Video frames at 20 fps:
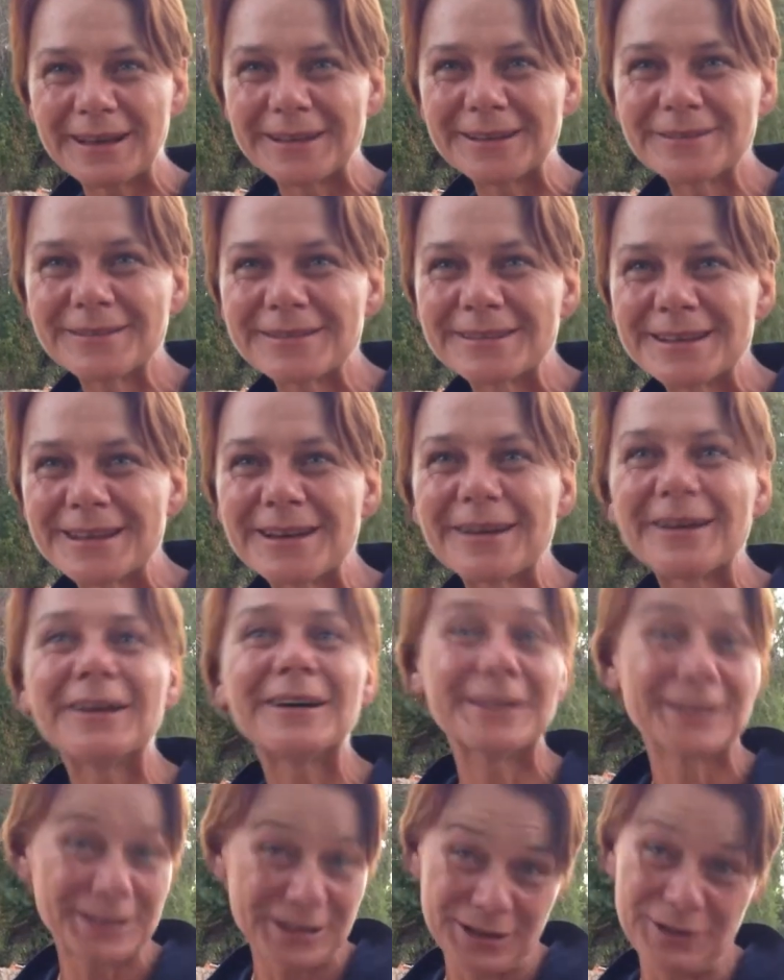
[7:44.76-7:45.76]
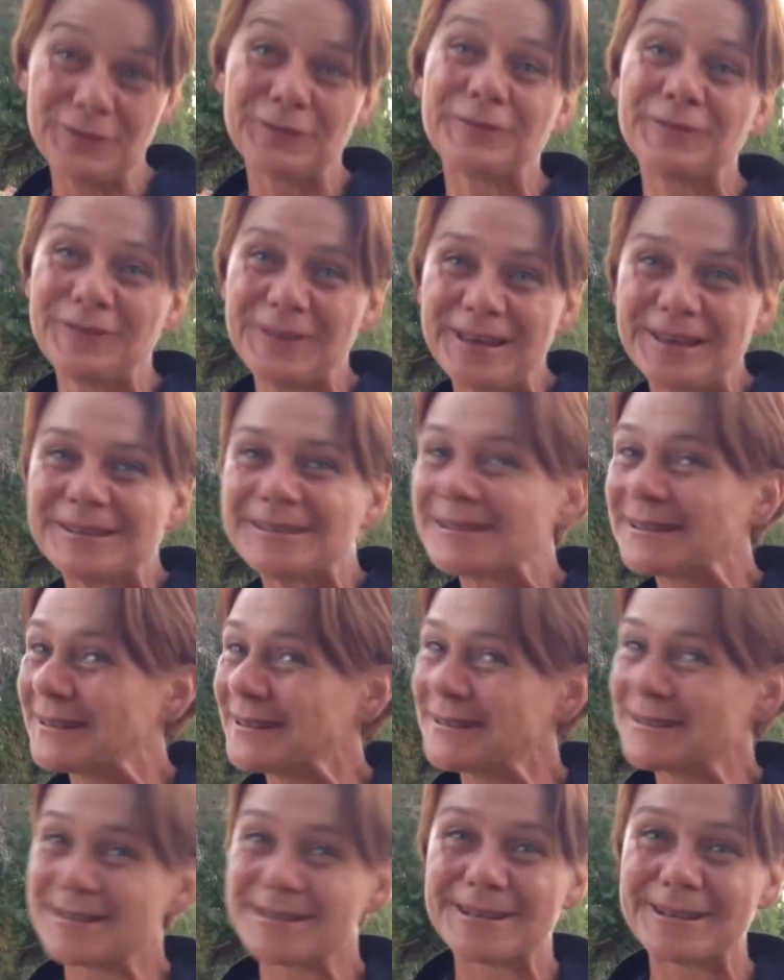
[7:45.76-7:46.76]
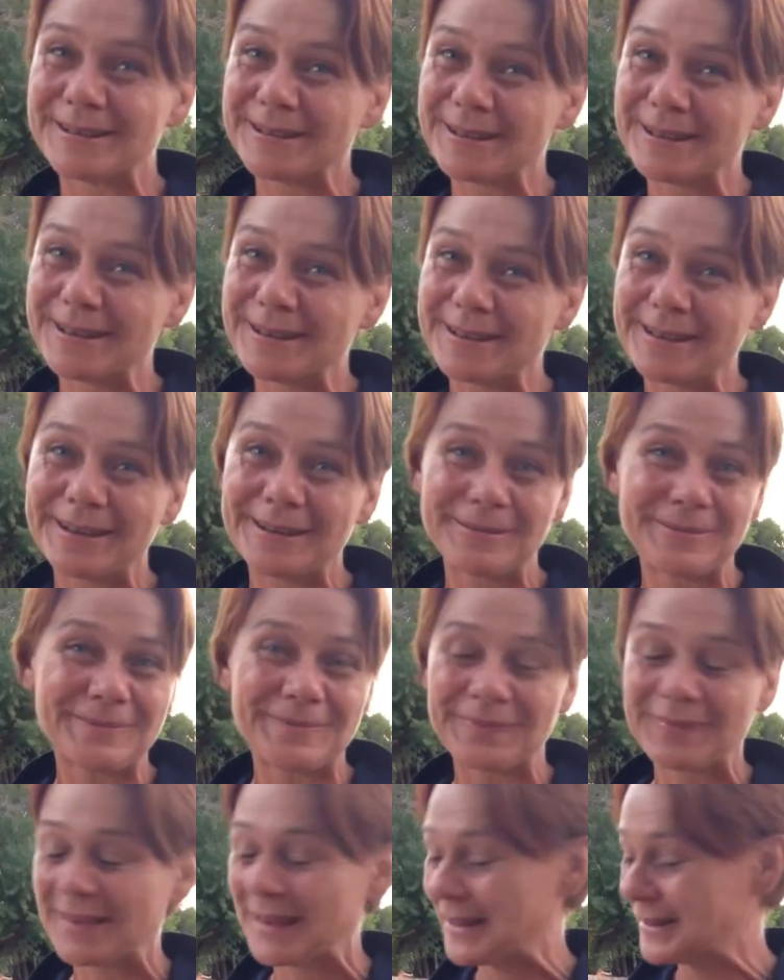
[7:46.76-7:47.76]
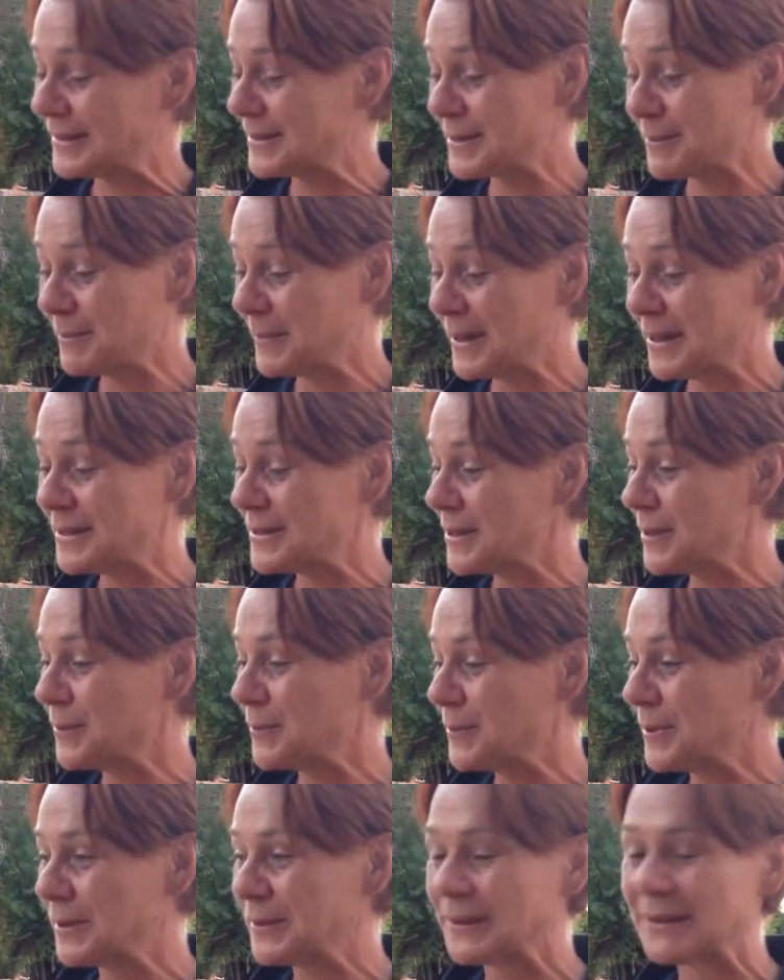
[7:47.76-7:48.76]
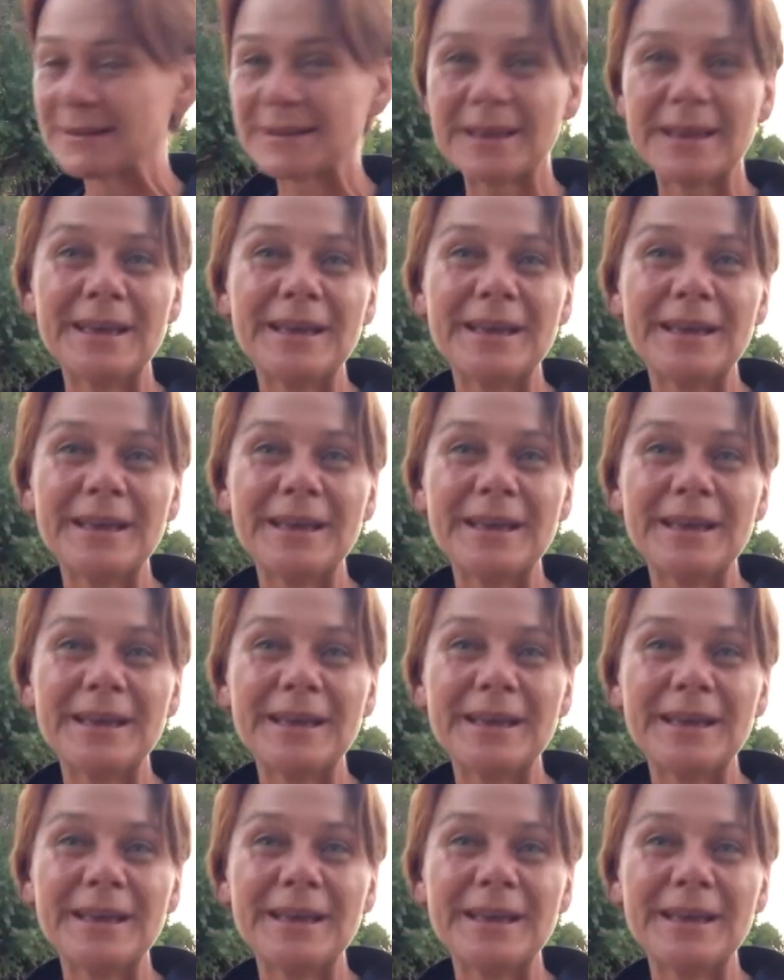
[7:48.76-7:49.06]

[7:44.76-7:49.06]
your feet, it's like it's an amazing world.